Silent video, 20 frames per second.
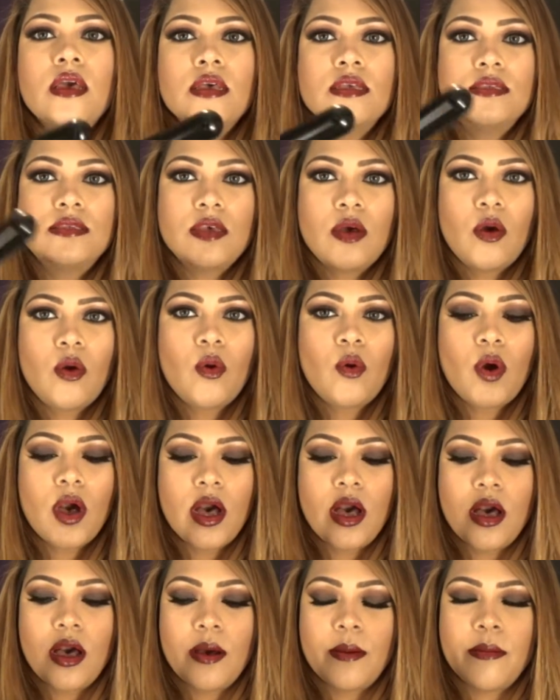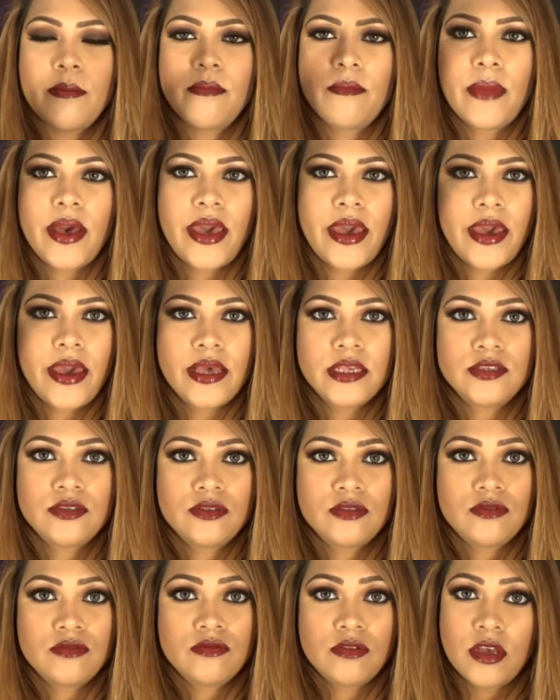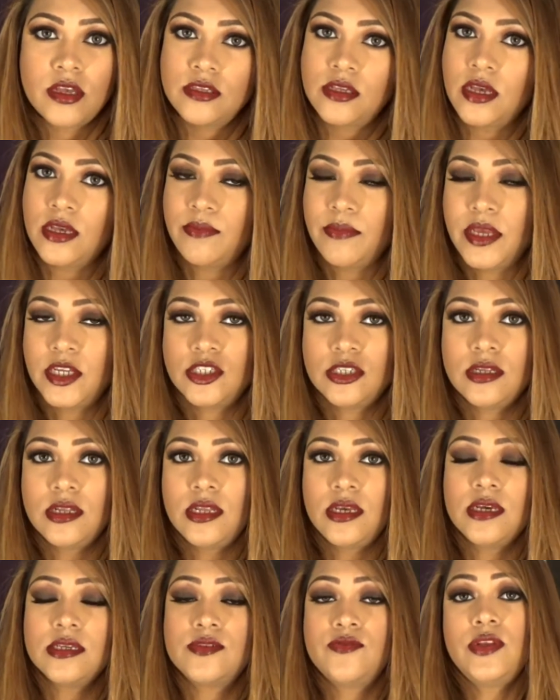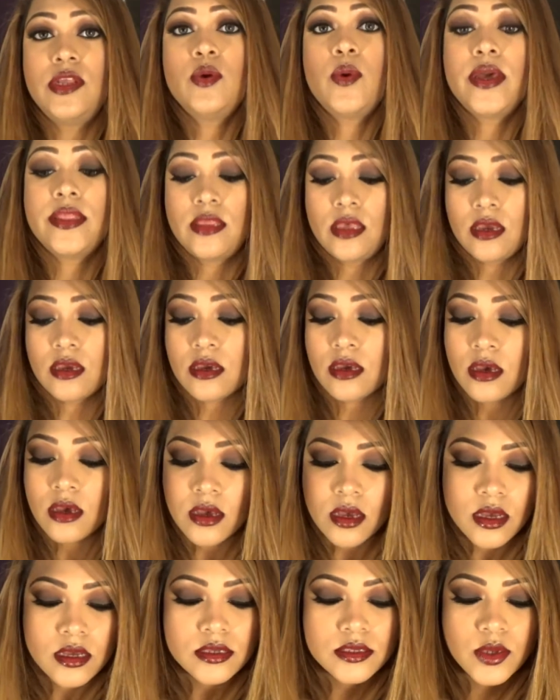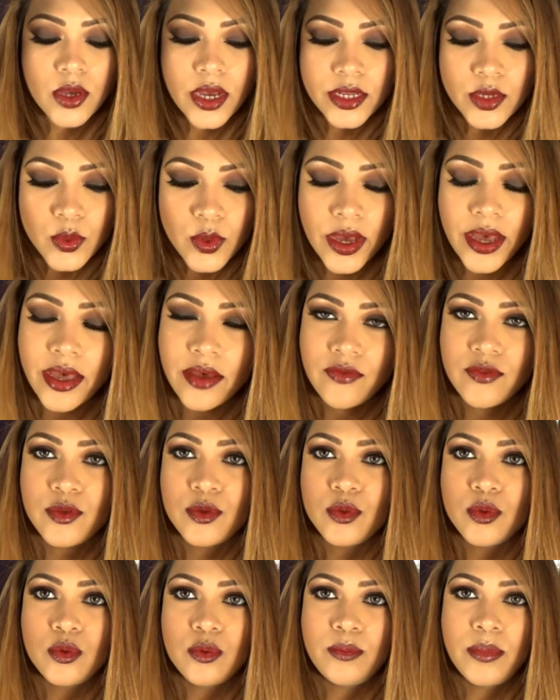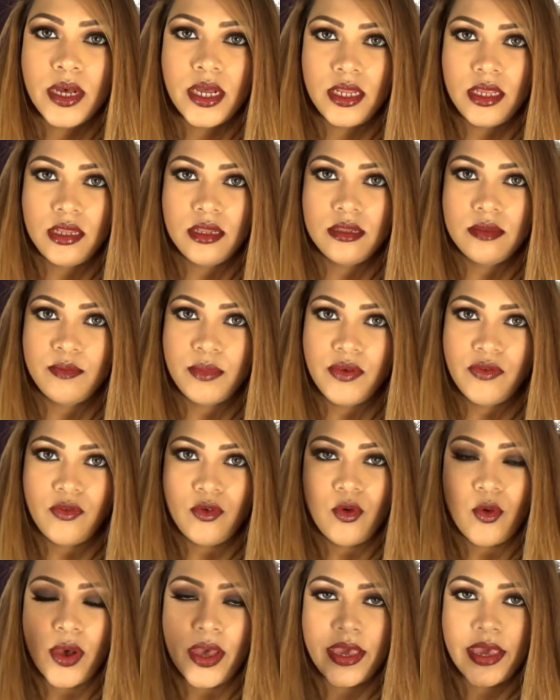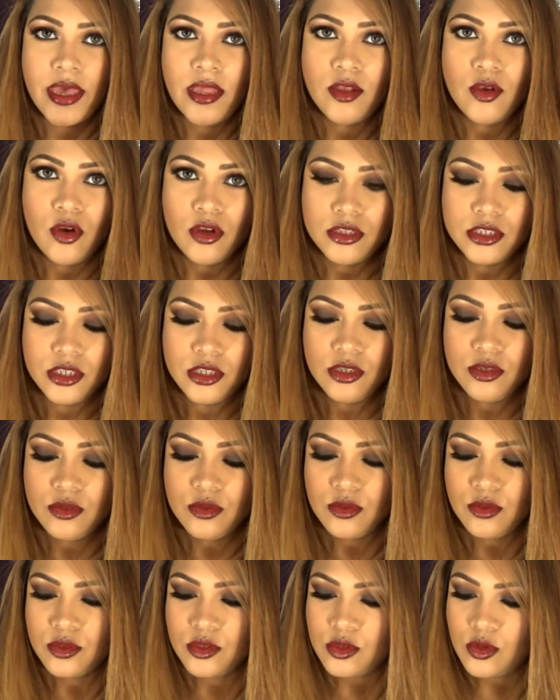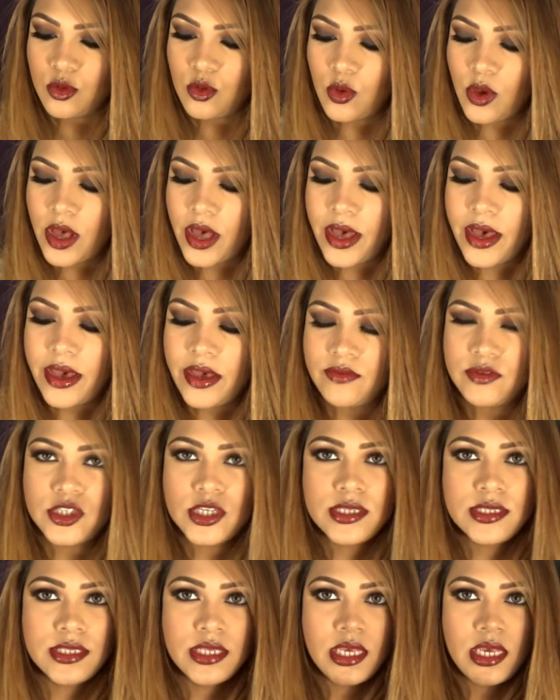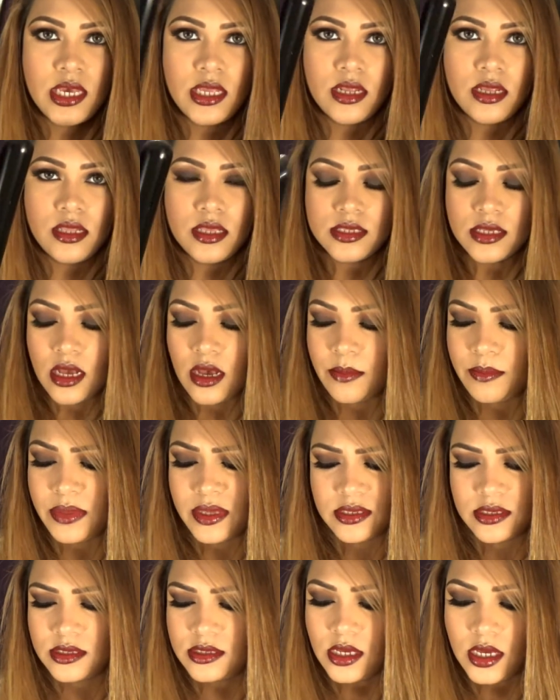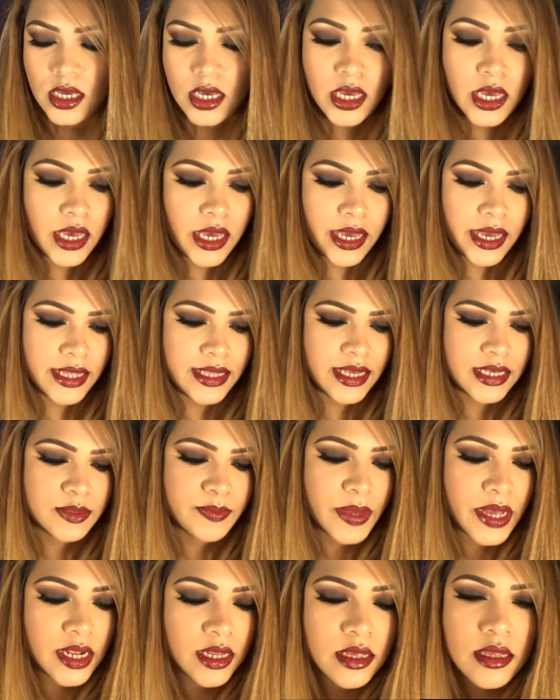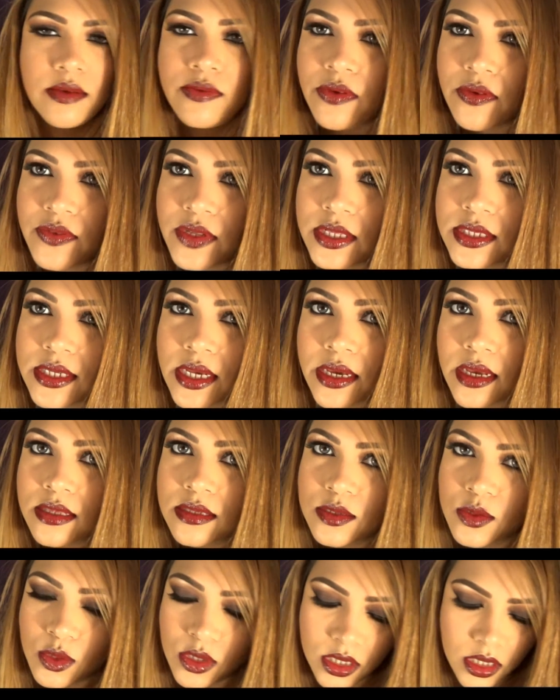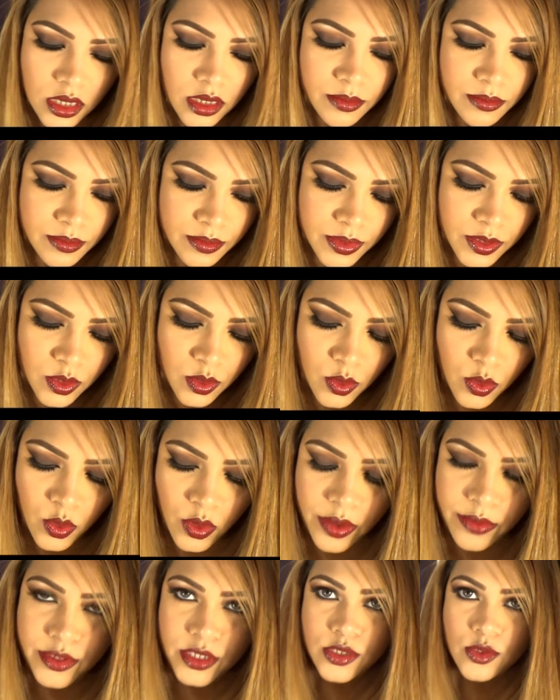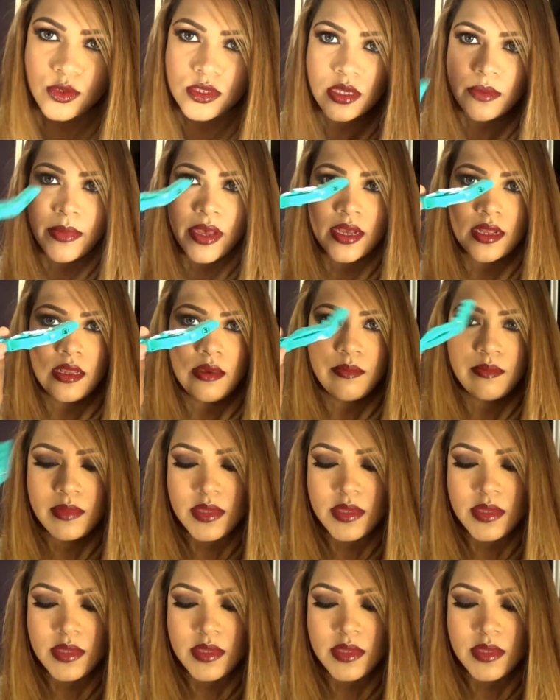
So my hair is, as I mentioned earlier, is really quite thick, so I do have to part it before I can continue. So I've just heated this up. It takes barely 15 seconds to heat up. So I'm just using my clip.